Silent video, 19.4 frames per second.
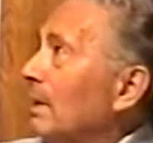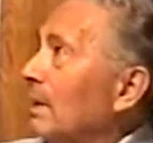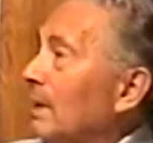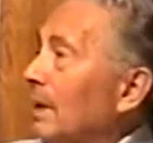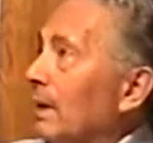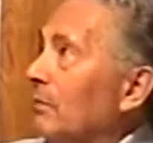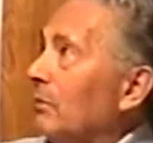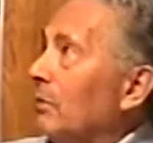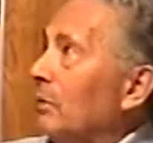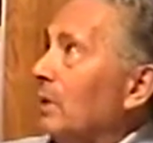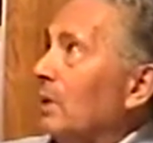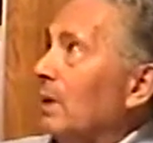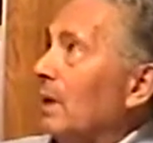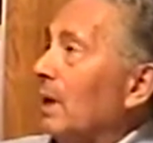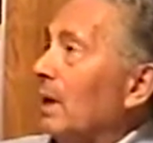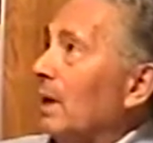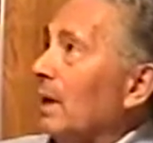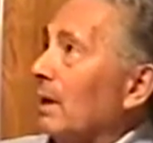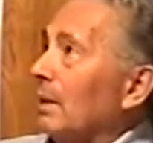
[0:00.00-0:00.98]
not for a
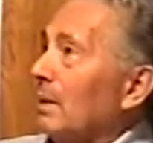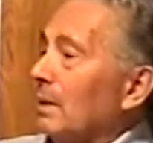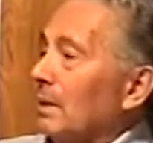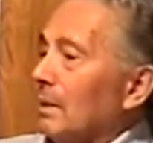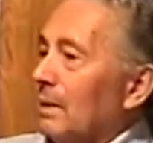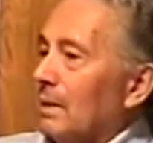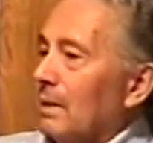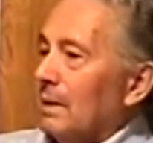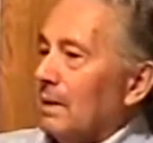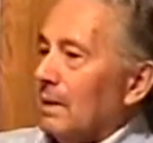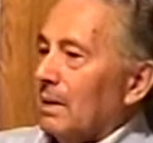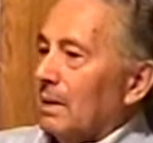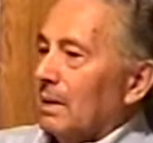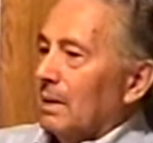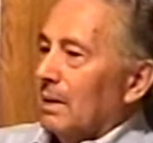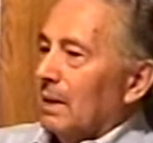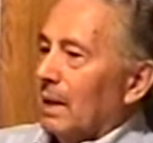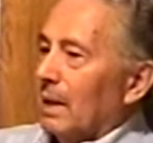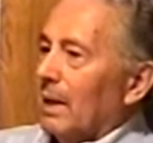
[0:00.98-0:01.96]
dollar,
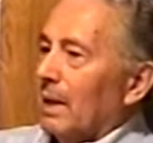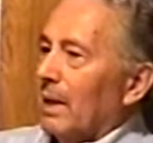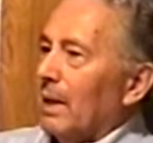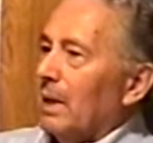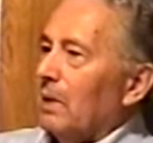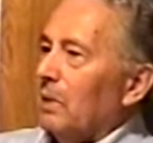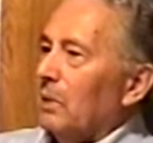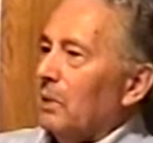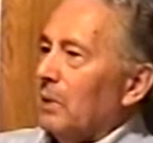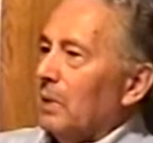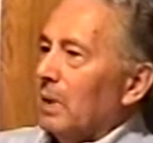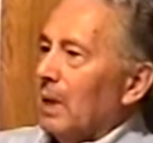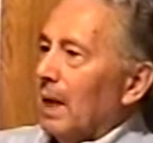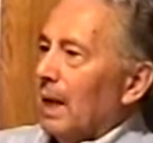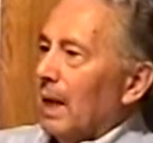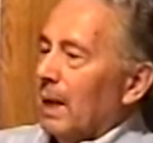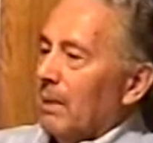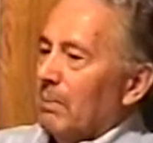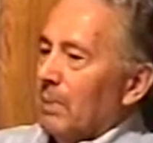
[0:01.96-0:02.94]
a nickel or a
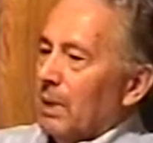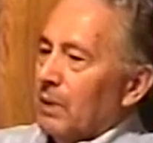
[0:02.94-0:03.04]
dime.